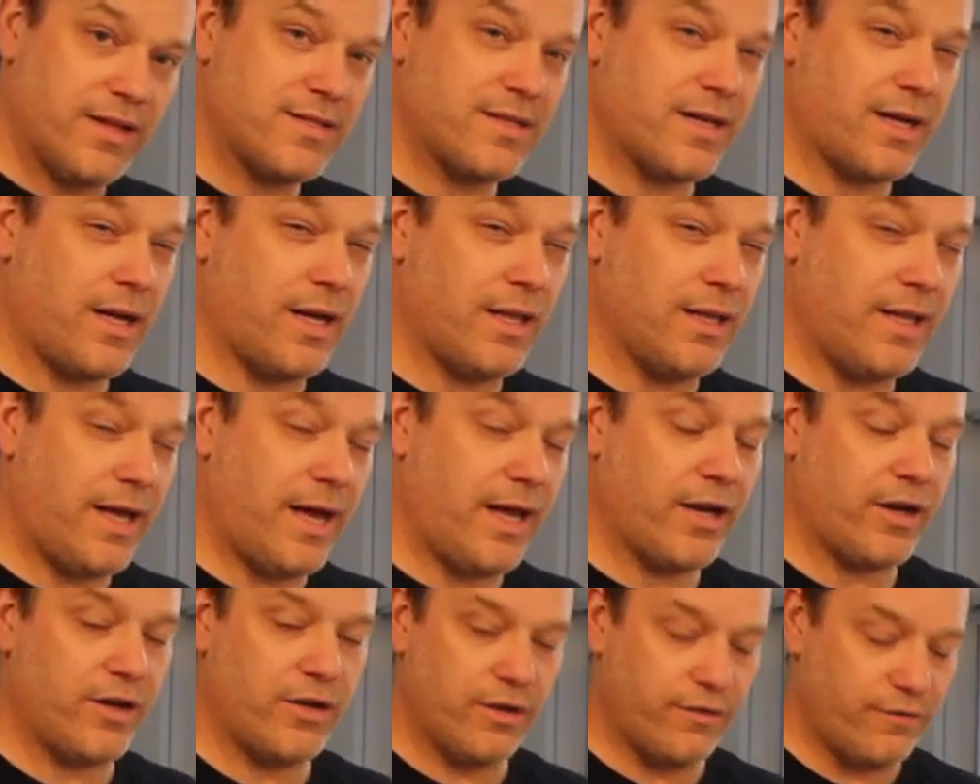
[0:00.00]
That's a
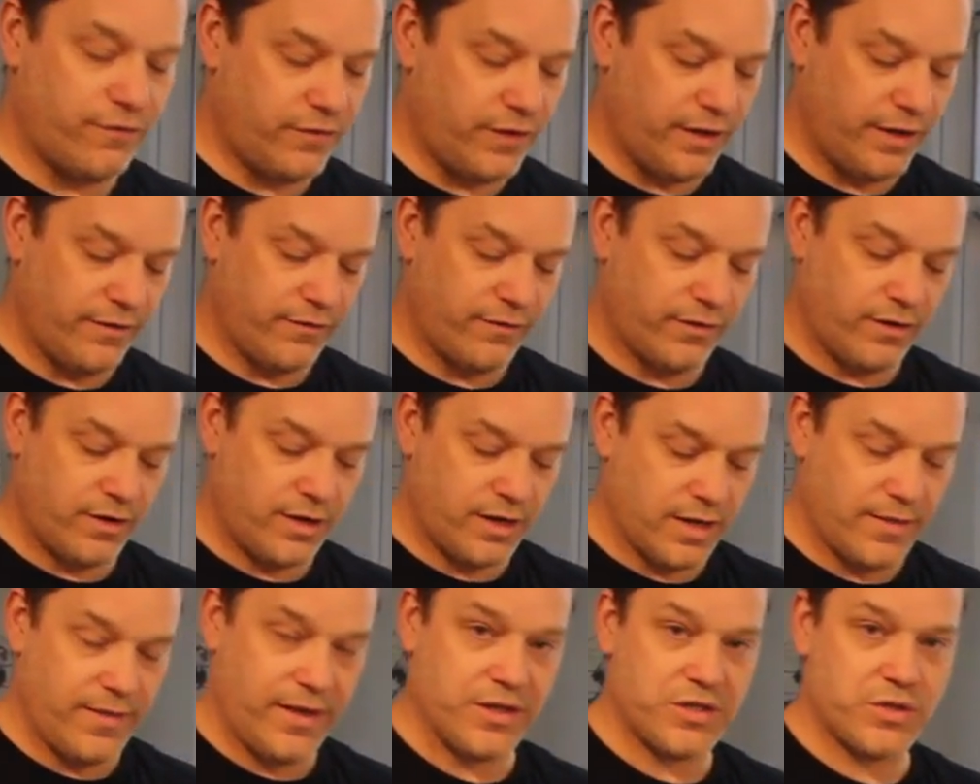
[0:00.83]
lot of good flavor,
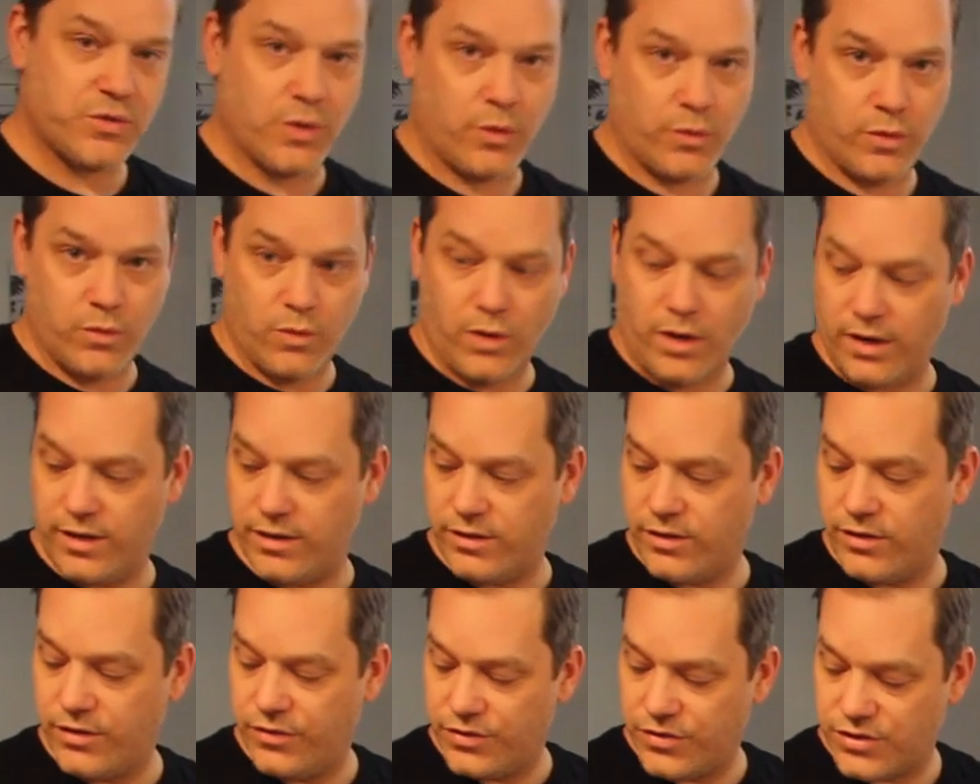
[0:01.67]
and that's what we want
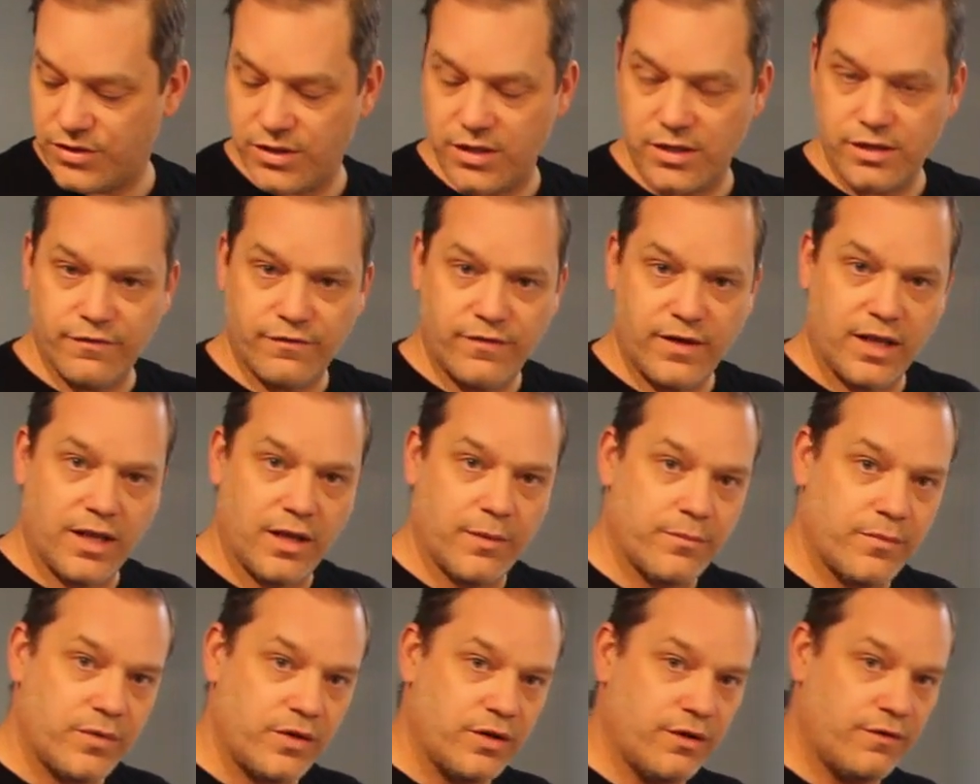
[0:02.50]
to use to
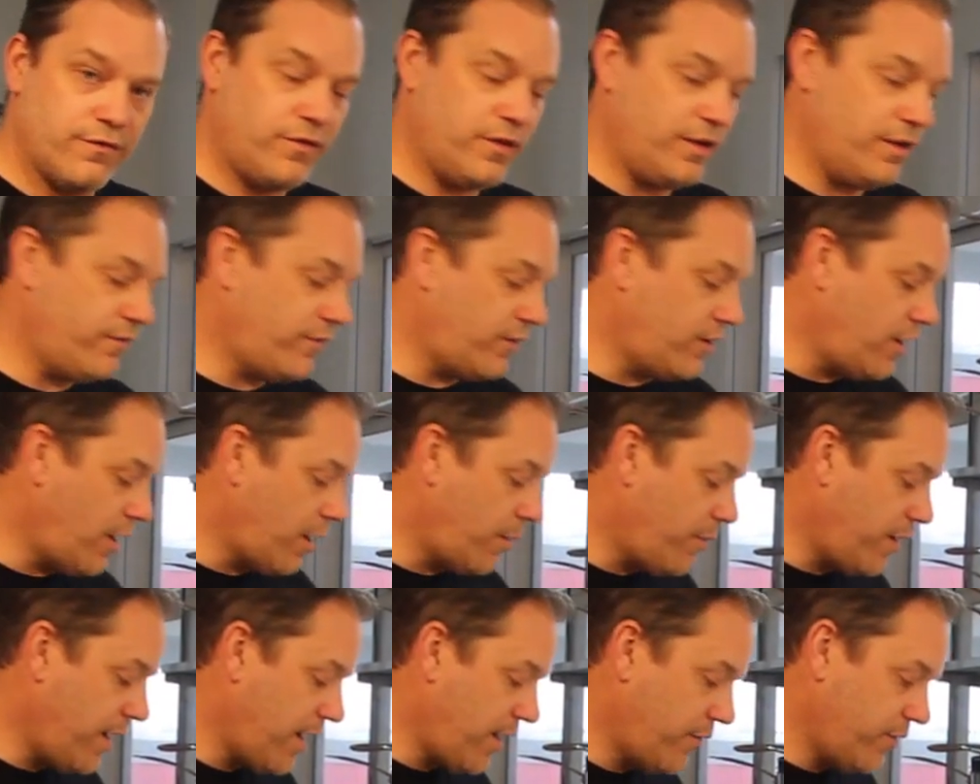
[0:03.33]
develop good flavor in
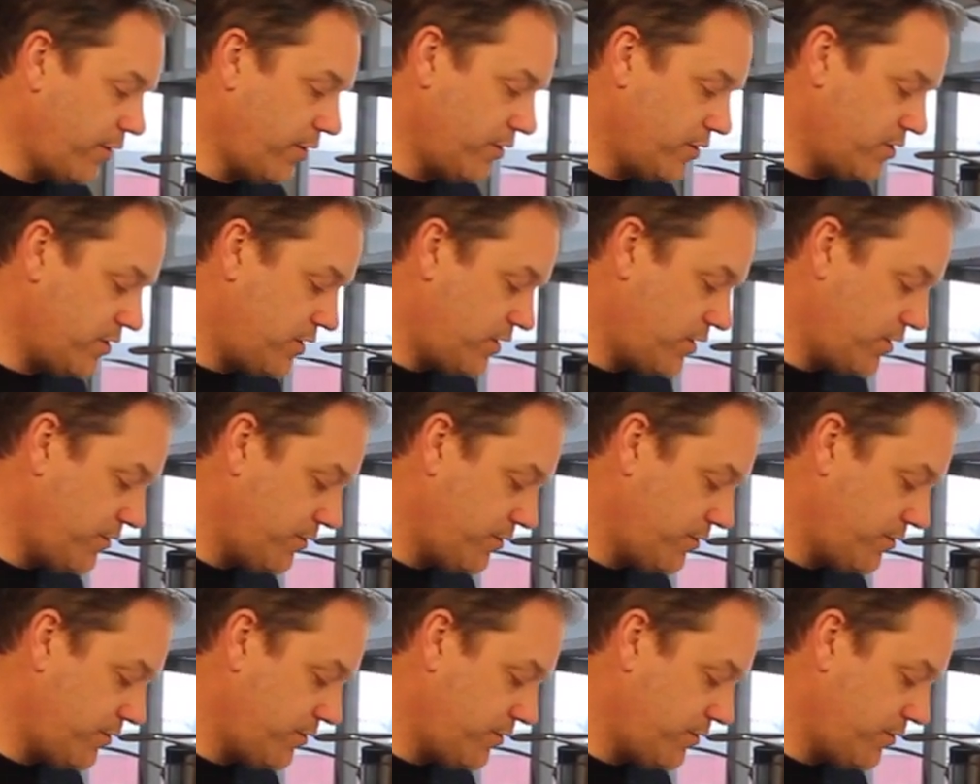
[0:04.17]
our pot roast.